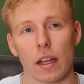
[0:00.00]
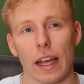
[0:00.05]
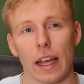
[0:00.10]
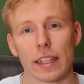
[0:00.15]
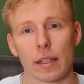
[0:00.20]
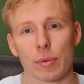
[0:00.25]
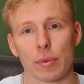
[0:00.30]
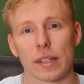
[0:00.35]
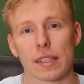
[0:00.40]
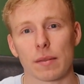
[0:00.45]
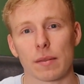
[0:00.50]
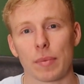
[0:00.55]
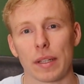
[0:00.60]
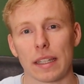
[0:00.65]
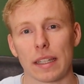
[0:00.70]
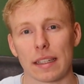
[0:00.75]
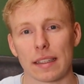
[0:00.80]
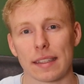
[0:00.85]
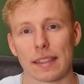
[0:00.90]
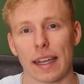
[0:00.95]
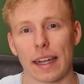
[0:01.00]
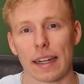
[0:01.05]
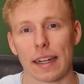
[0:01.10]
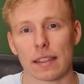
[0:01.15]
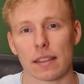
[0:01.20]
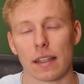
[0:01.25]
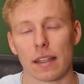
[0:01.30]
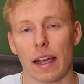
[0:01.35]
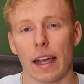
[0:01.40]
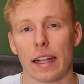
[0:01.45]
enterprises being
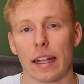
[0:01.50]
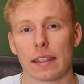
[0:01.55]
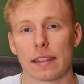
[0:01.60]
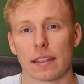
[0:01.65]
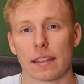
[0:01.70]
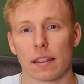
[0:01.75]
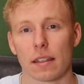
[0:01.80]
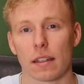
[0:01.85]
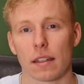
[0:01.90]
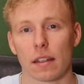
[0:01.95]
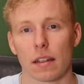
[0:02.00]
attacked and